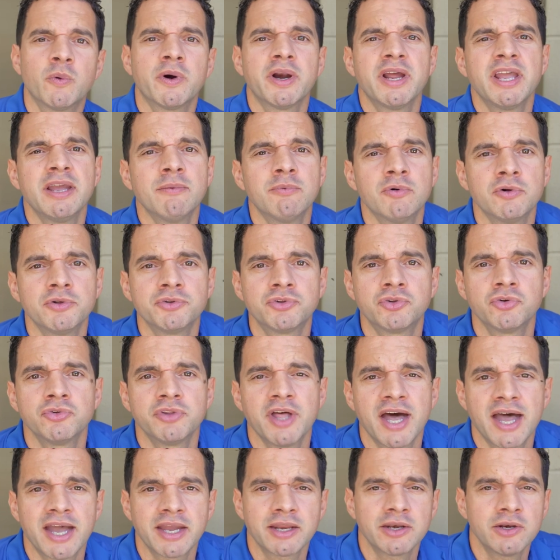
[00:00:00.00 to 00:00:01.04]
able to
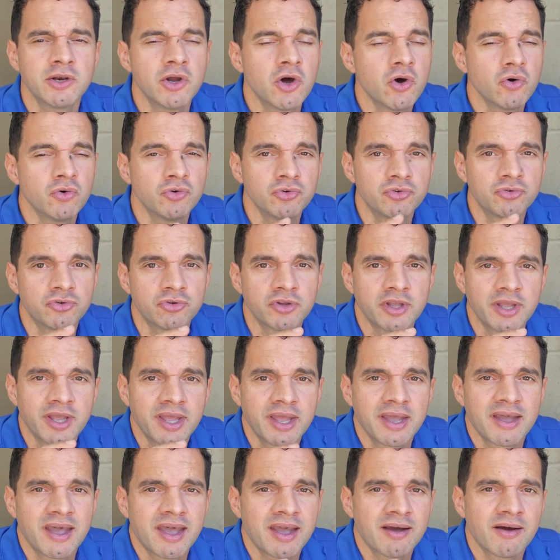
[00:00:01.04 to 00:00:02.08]
diagnose
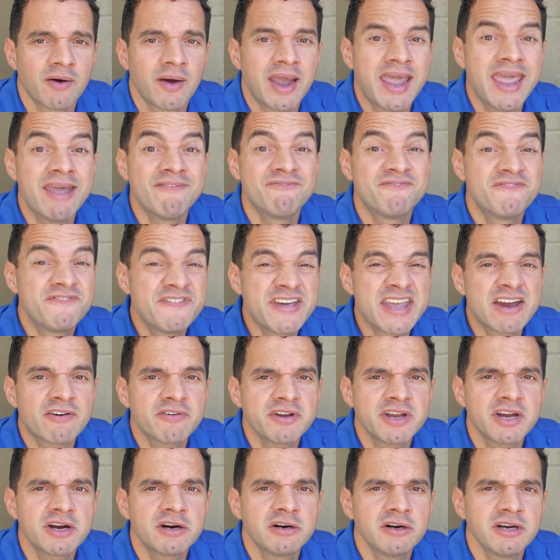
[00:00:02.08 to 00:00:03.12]

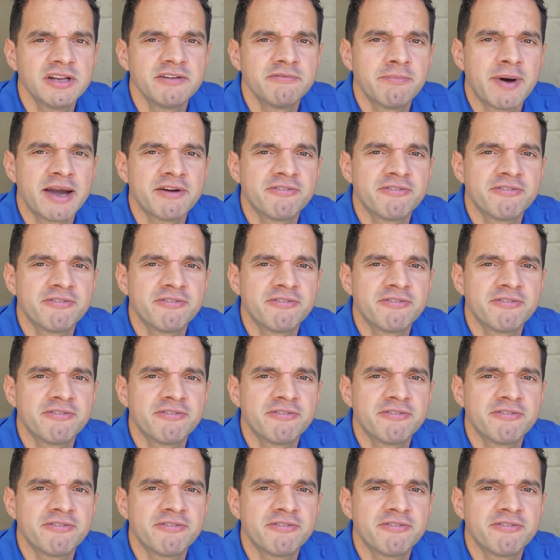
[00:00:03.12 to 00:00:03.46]
very early by